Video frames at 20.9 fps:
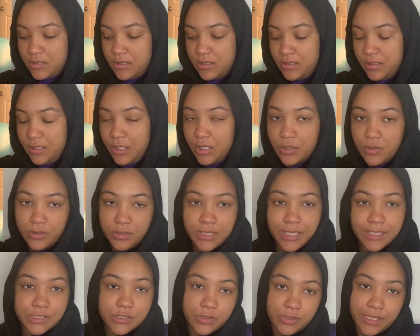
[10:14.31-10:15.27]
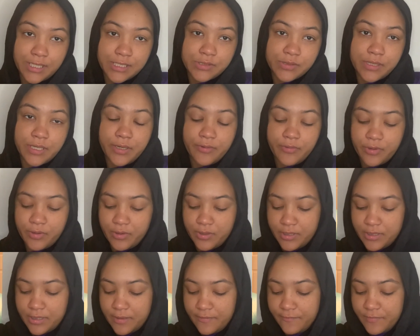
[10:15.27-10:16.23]
you know, that's when I
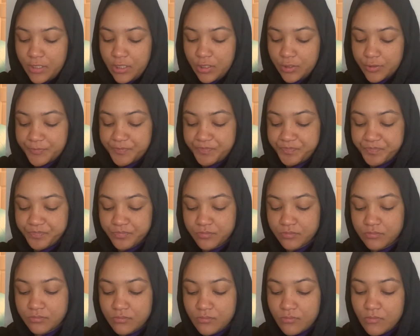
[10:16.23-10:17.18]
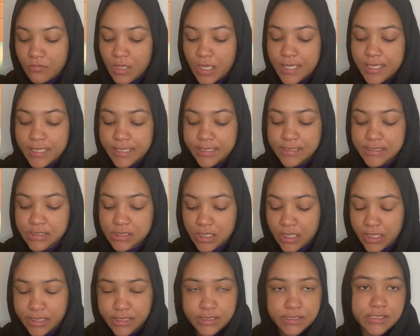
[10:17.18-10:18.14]
recorded that video. And then he's
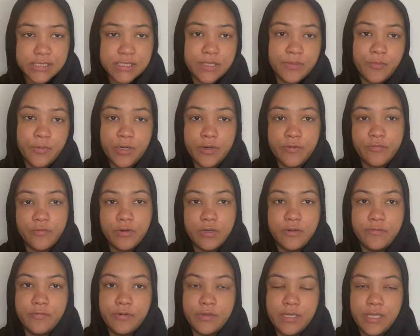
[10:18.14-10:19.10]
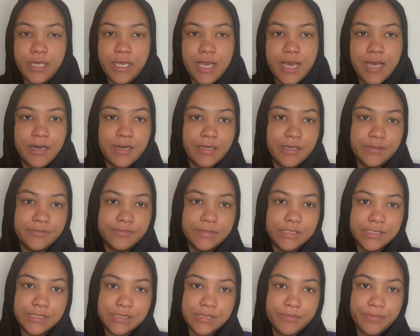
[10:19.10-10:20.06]
talking to them, whatever. They kind of come
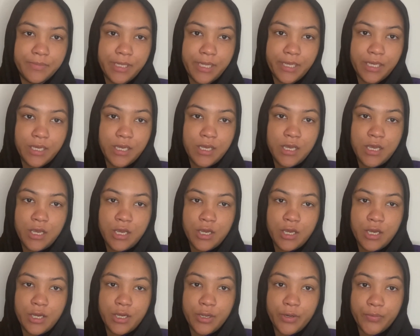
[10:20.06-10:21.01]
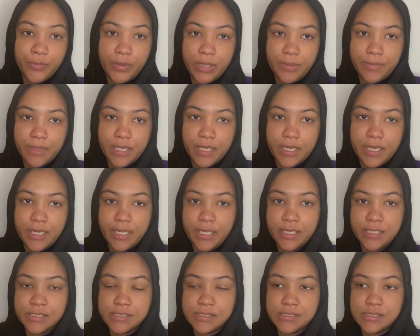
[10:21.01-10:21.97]
to some like agreement, I
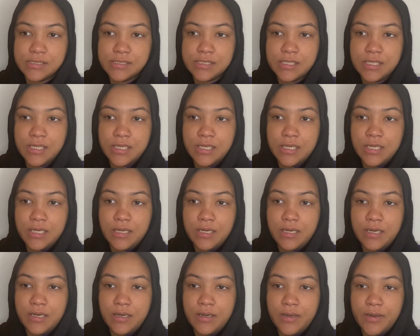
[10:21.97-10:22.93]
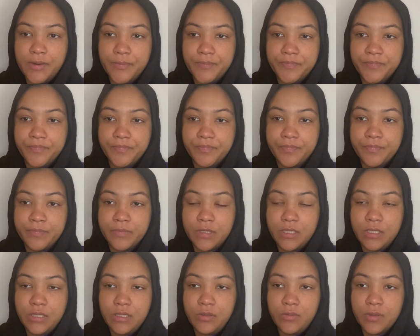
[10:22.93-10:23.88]
guess.
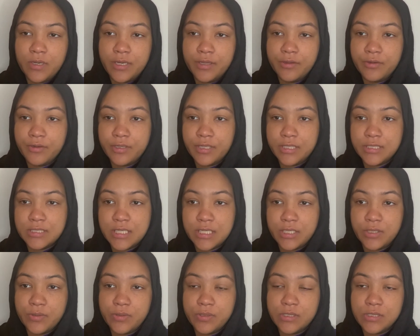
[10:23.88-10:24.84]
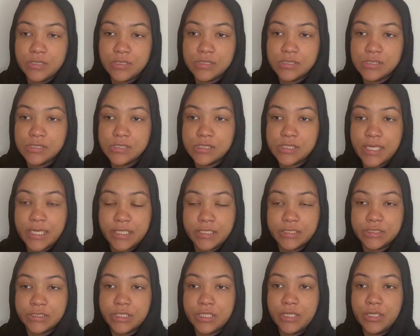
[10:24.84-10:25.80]
They take you to the
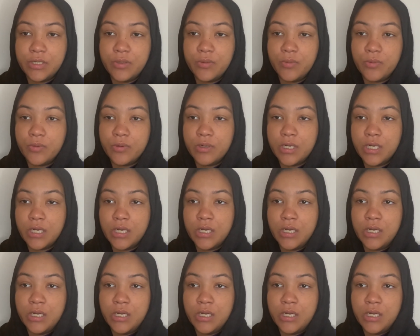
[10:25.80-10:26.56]
station or